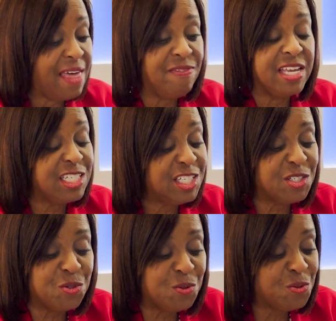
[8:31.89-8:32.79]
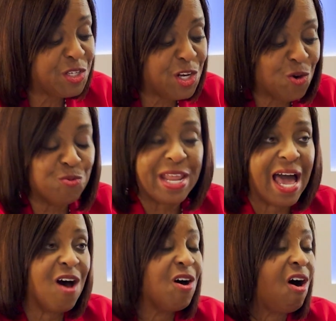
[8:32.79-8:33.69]
And then to,
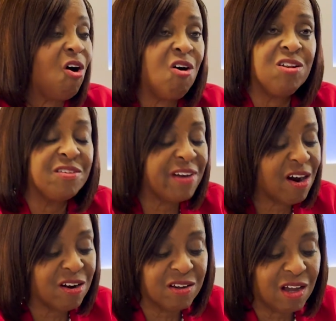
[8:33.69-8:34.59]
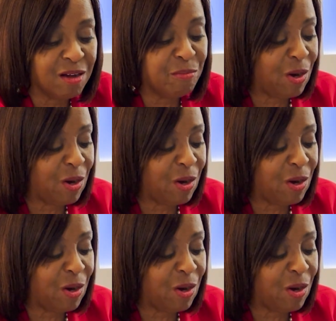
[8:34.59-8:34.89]
now all of our,